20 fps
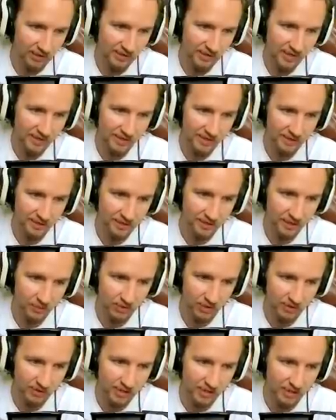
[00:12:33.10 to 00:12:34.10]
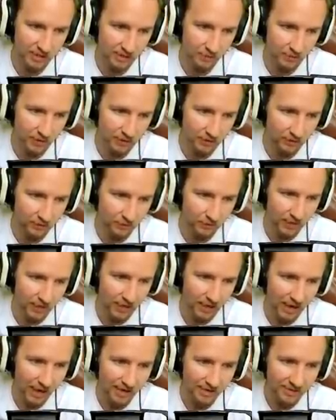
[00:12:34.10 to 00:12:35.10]
says there's a WT in the middle.
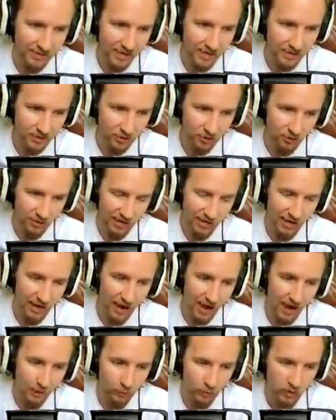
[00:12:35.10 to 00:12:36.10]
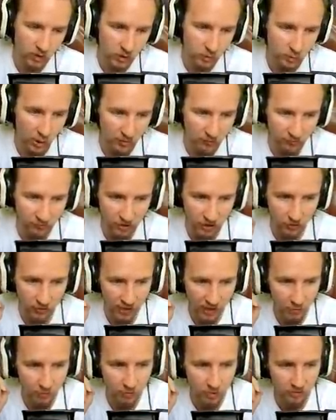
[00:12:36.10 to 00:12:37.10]
I say, Grille, I will spot for you,
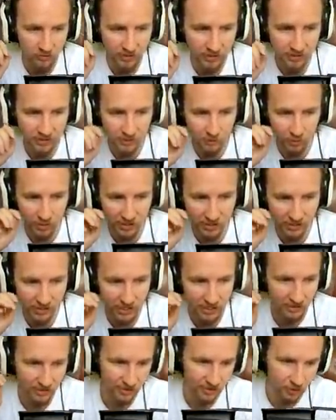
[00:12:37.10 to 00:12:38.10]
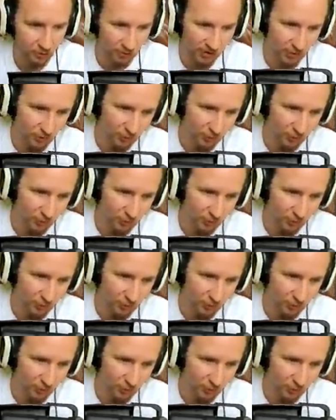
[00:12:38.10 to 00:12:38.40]
and I'm moving to the B6. The Grille